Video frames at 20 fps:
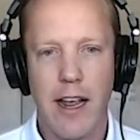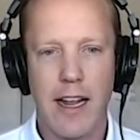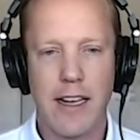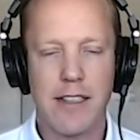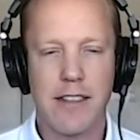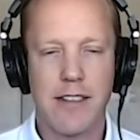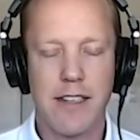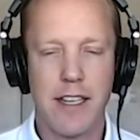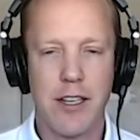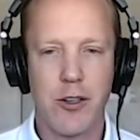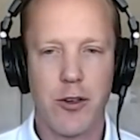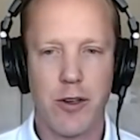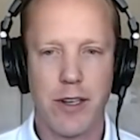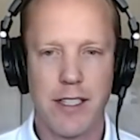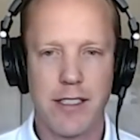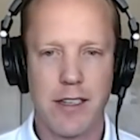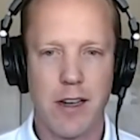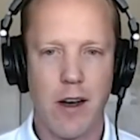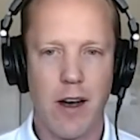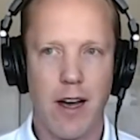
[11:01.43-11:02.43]
And
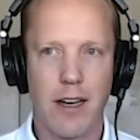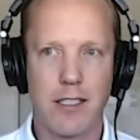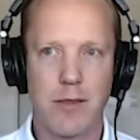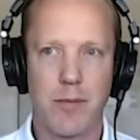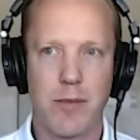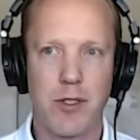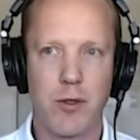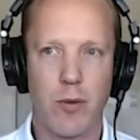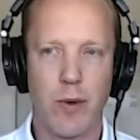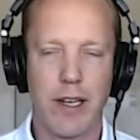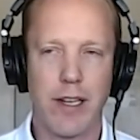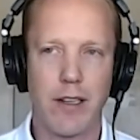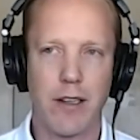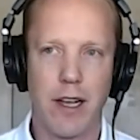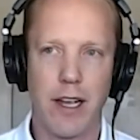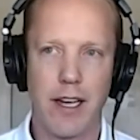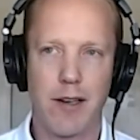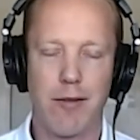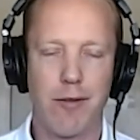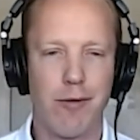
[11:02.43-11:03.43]
decrease costs between
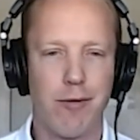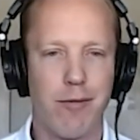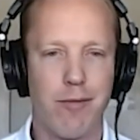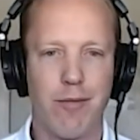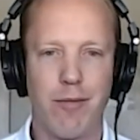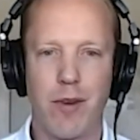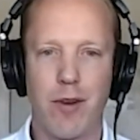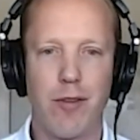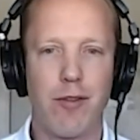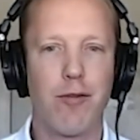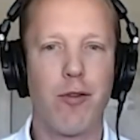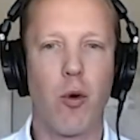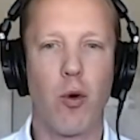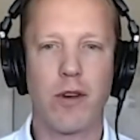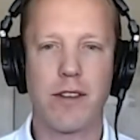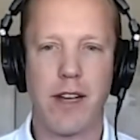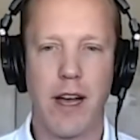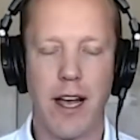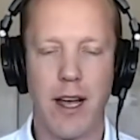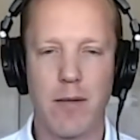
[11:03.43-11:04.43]
like 4
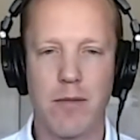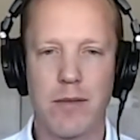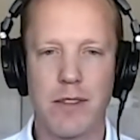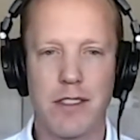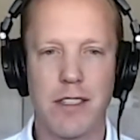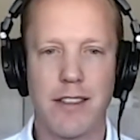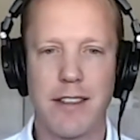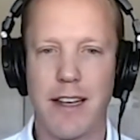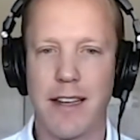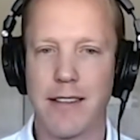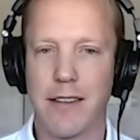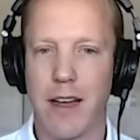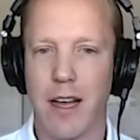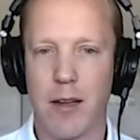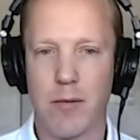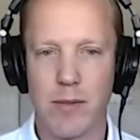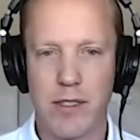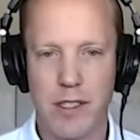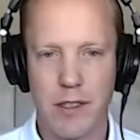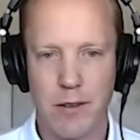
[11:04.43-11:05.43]
times to 10
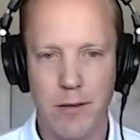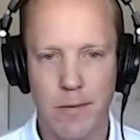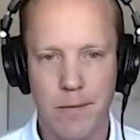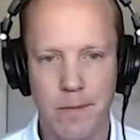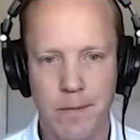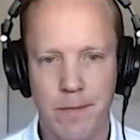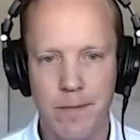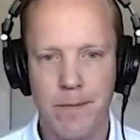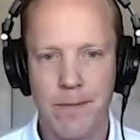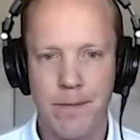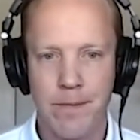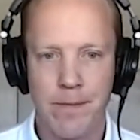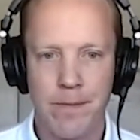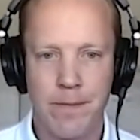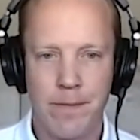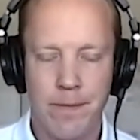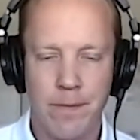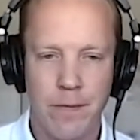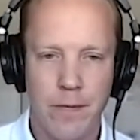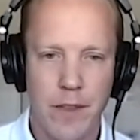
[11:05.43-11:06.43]
times.
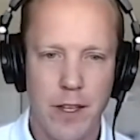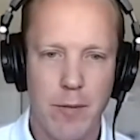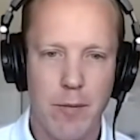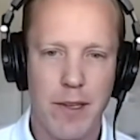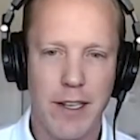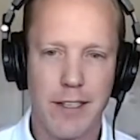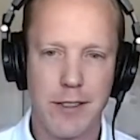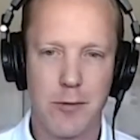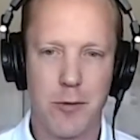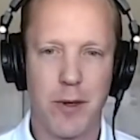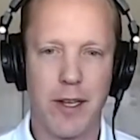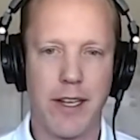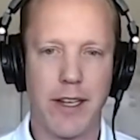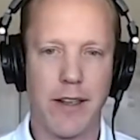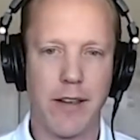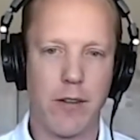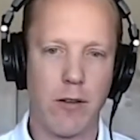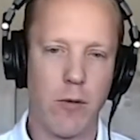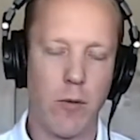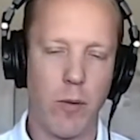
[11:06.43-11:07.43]
Because
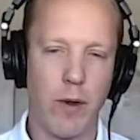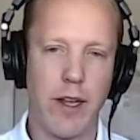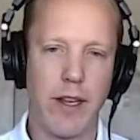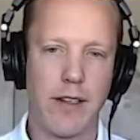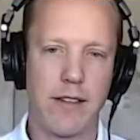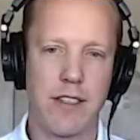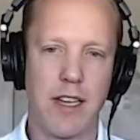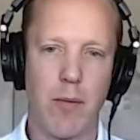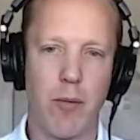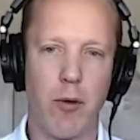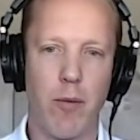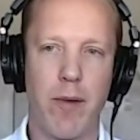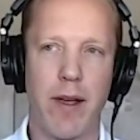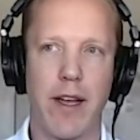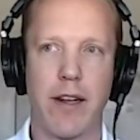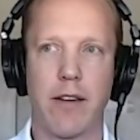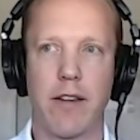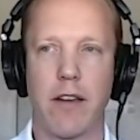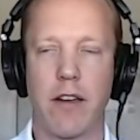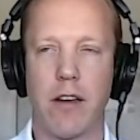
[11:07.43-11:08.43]
we
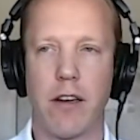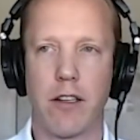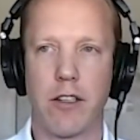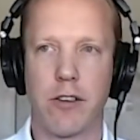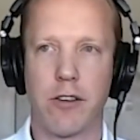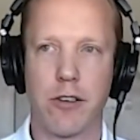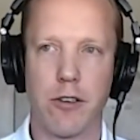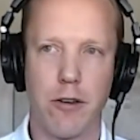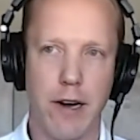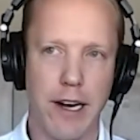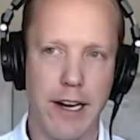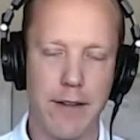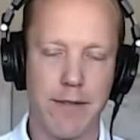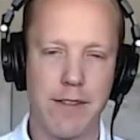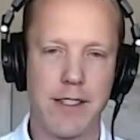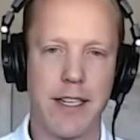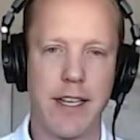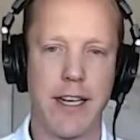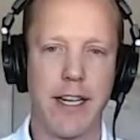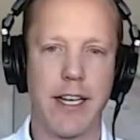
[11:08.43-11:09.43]
supplement a creative
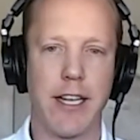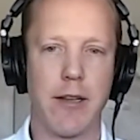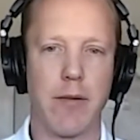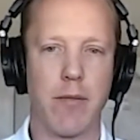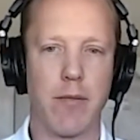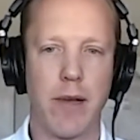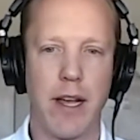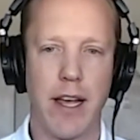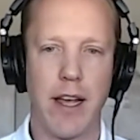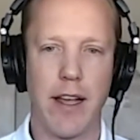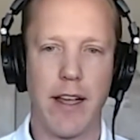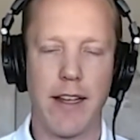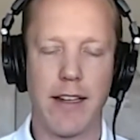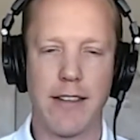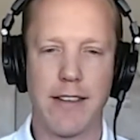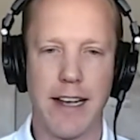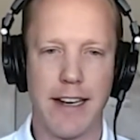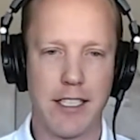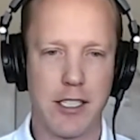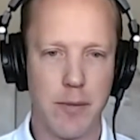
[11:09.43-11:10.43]
team, a
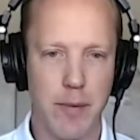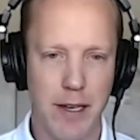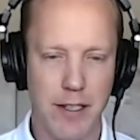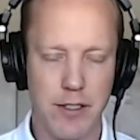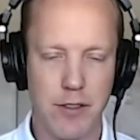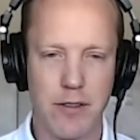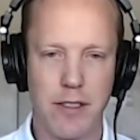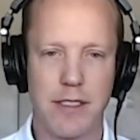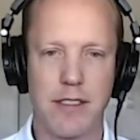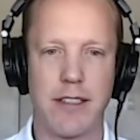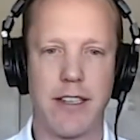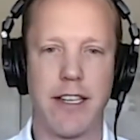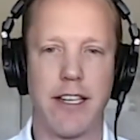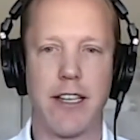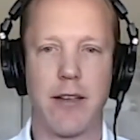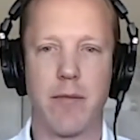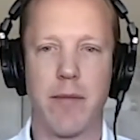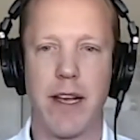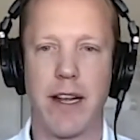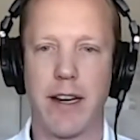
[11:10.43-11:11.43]
data specialist
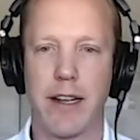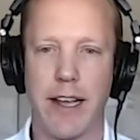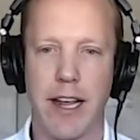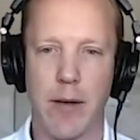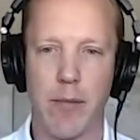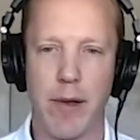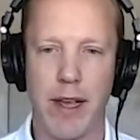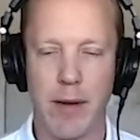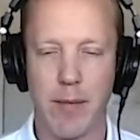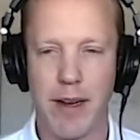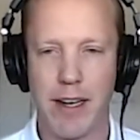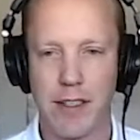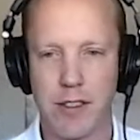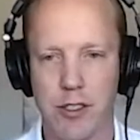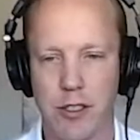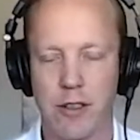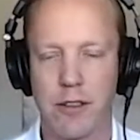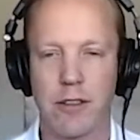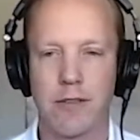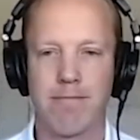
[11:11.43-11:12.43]
team, and a campaign
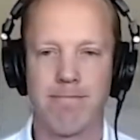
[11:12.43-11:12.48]
manager.